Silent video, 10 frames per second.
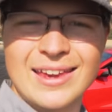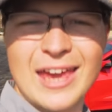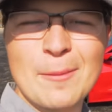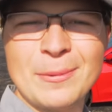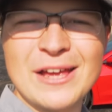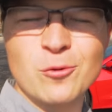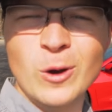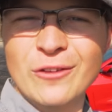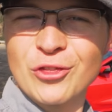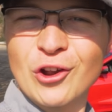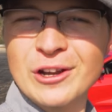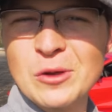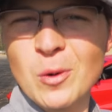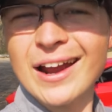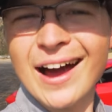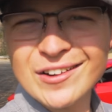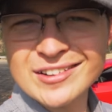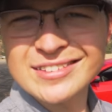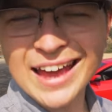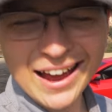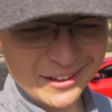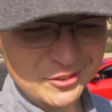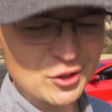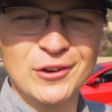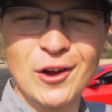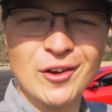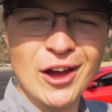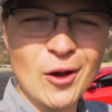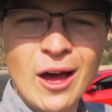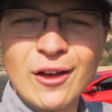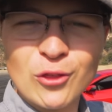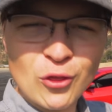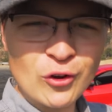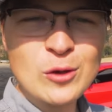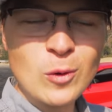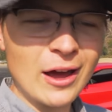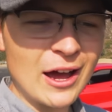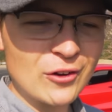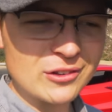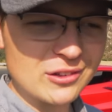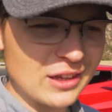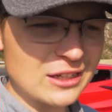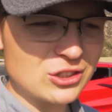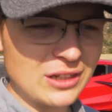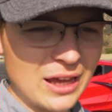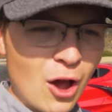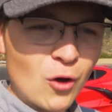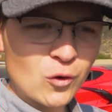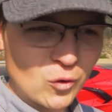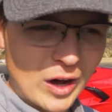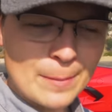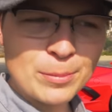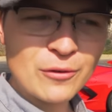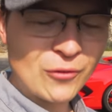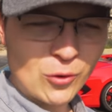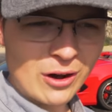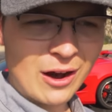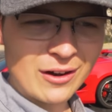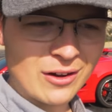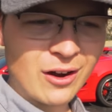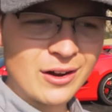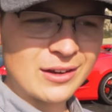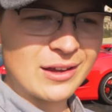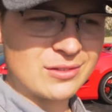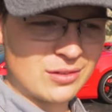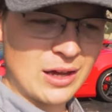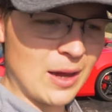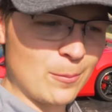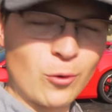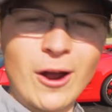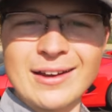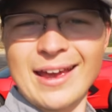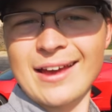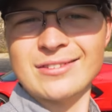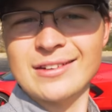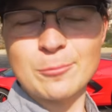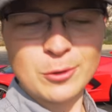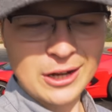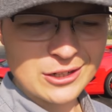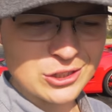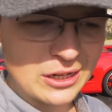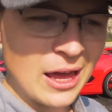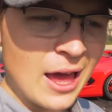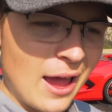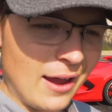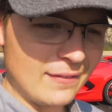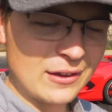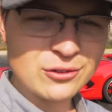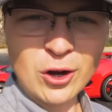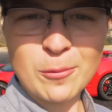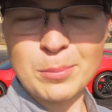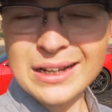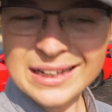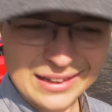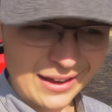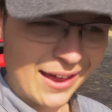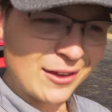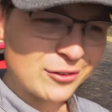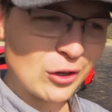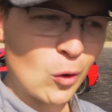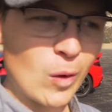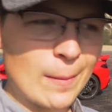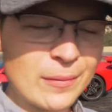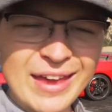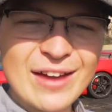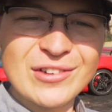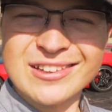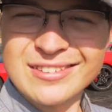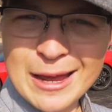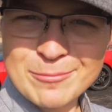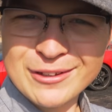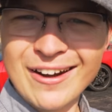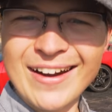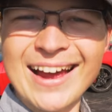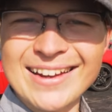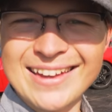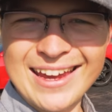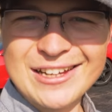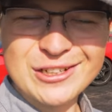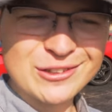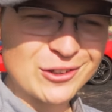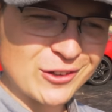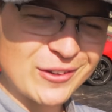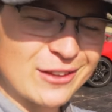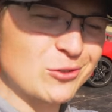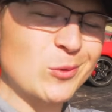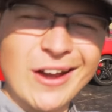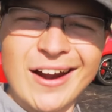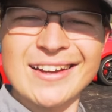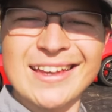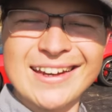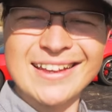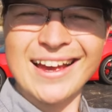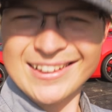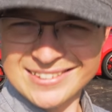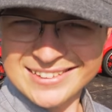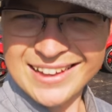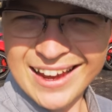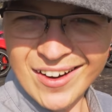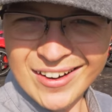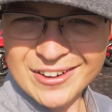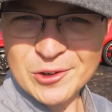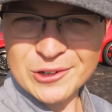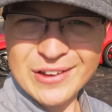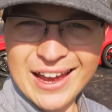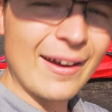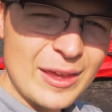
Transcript: I can't believe we're at thirty-one hundred status. So if you don't know, thirty-one hundred is essentially right before our car gets um, broadcasted in production and they start building it. So um, they have accepted our allocation. So, so yes, we are getting a C eight R Corvette.